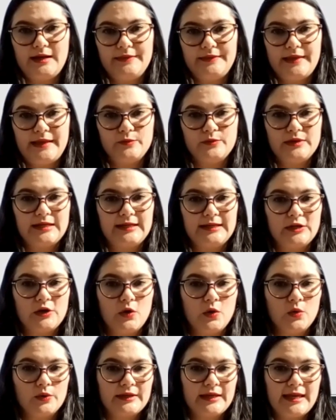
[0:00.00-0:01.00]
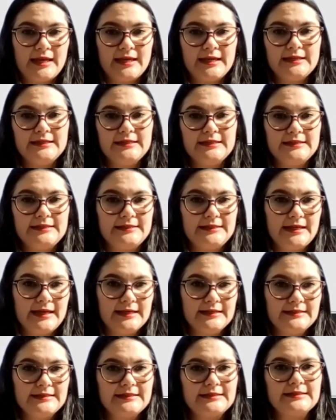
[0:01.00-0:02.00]
Then we click OK,
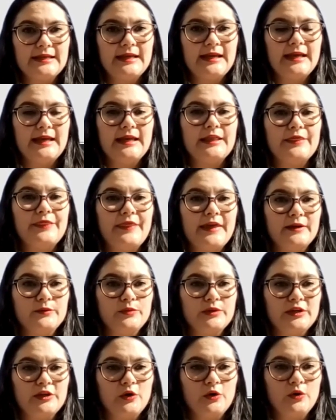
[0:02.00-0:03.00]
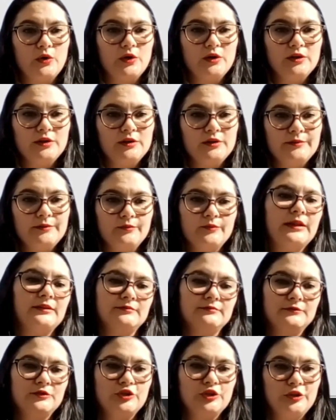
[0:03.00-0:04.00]
yes. Then we go
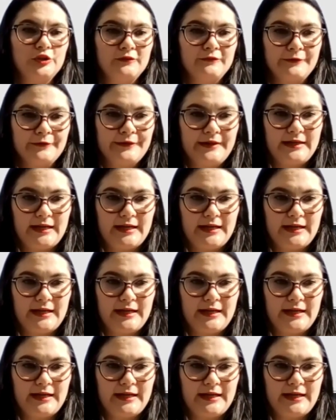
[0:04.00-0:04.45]
you look for the